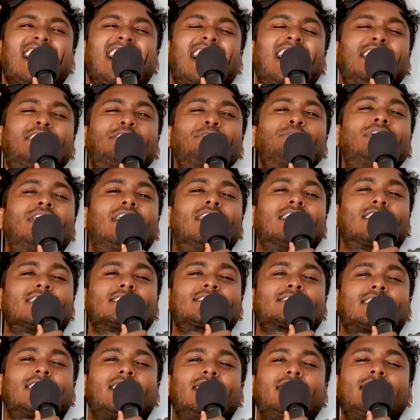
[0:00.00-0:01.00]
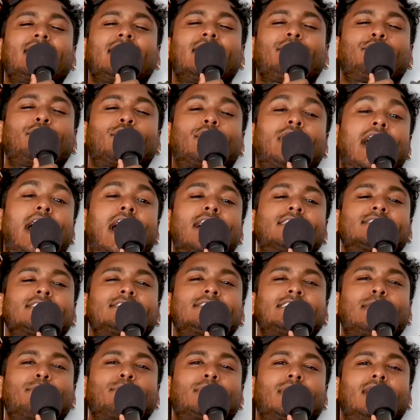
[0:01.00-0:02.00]
I'll do a hunger strike if your ass
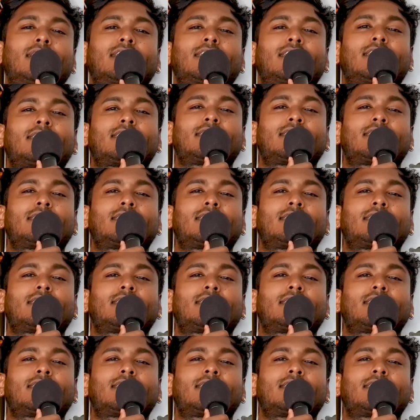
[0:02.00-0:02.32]
is named Hunger.